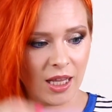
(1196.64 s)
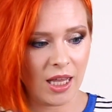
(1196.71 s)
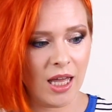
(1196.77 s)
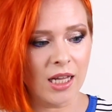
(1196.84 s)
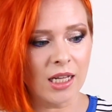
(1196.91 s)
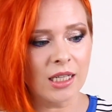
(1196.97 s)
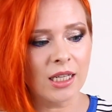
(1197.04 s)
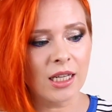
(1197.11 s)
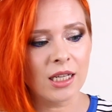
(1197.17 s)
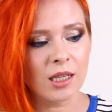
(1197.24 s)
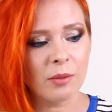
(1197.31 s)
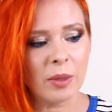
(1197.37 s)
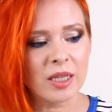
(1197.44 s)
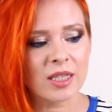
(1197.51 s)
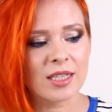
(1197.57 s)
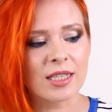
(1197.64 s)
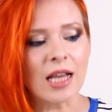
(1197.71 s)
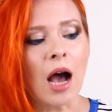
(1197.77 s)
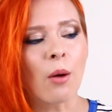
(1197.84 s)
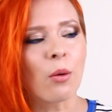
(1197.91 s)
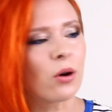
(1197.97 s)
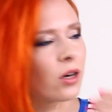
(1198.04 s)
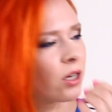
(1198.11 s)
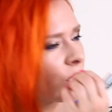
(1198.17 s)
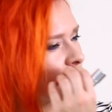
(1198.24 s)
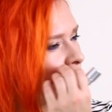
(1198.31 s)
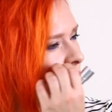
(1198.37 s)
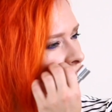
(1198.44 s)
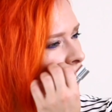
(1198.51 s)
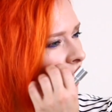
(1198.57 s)
a little bit sour,
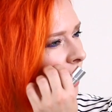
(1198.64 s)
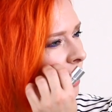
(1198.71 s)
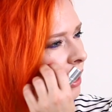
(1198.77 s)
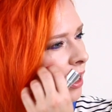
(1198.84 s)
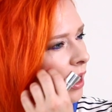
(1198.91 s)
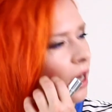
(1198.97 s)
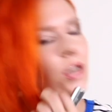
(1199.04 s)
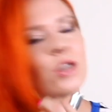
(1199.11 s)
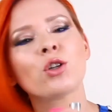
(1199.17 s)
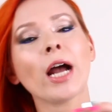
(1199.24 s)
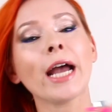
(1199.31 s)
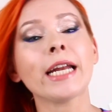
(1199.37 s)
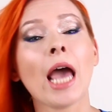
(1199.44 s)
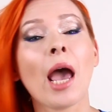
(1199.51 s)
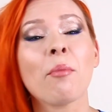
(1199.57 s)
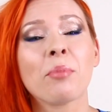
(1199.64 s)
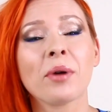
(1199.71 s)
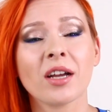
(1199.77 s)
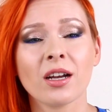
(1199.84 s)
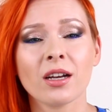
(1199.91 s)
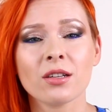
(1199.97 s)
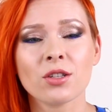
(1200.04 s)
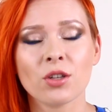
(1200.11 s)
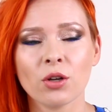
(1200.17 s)
just like dried apricots,